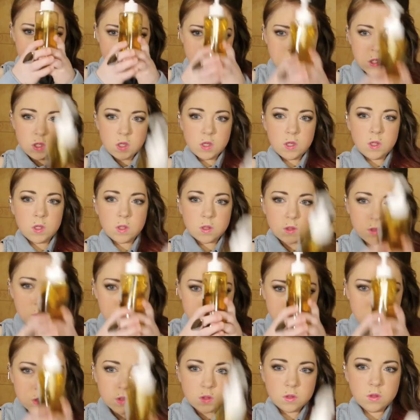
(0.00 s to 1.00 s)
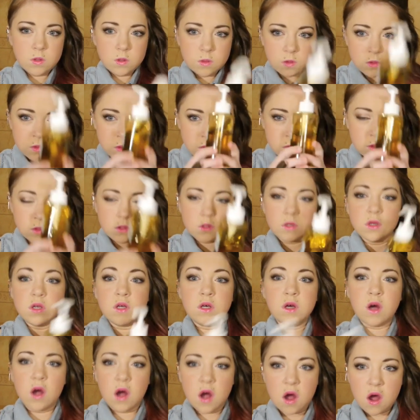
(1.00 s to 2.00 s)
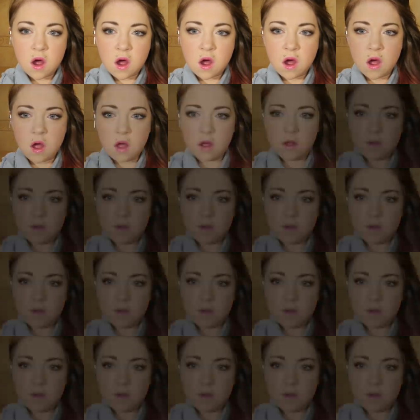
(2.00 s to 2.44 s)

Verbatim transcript: Uh, uh, oh, uh.